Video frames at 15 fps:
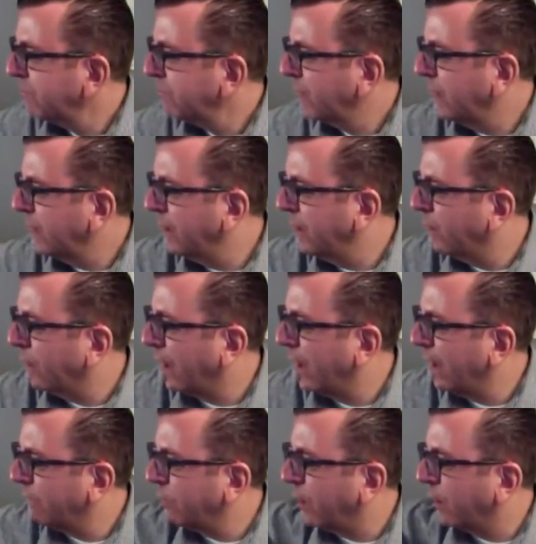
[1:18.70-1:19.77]
you know, I
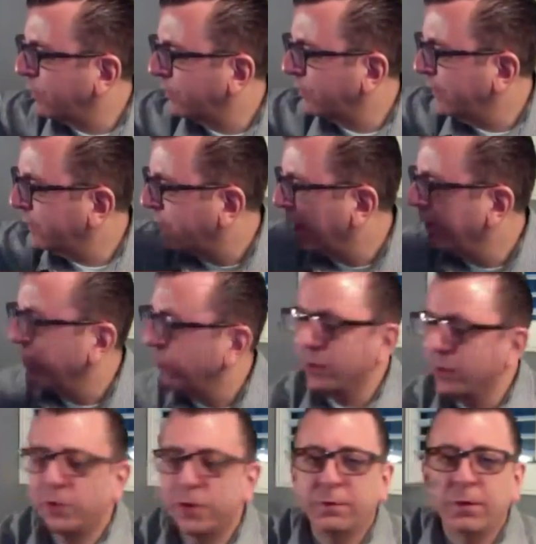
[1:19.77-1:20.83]
have lots of these. I have
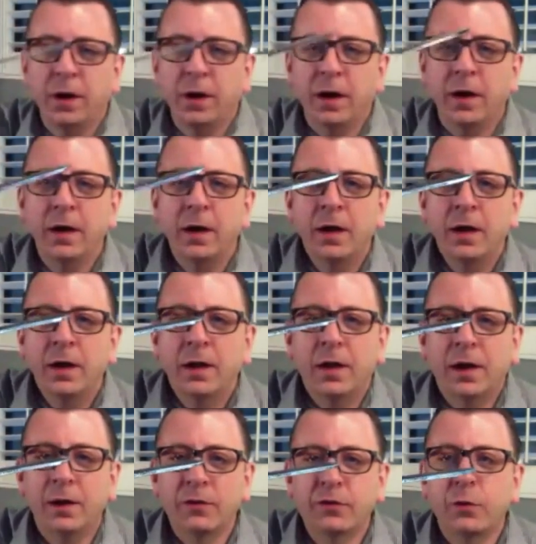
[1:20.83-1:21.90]
lots of
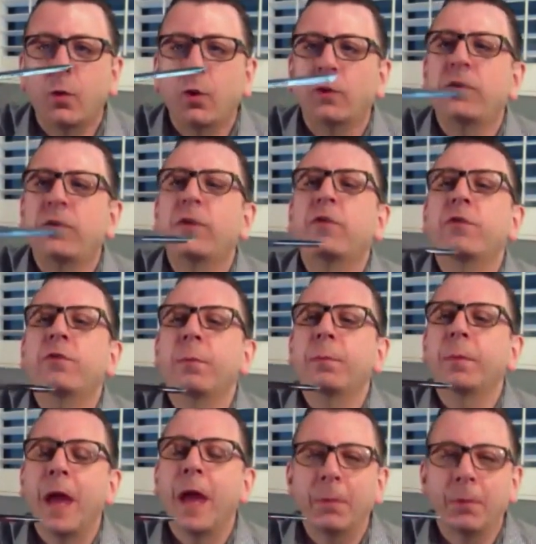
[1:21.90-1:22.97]
swords. This is from
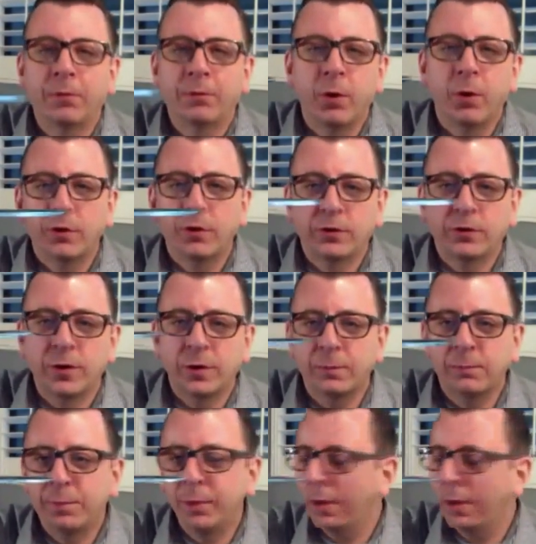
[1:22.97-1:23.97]
Game of Thrones. It's a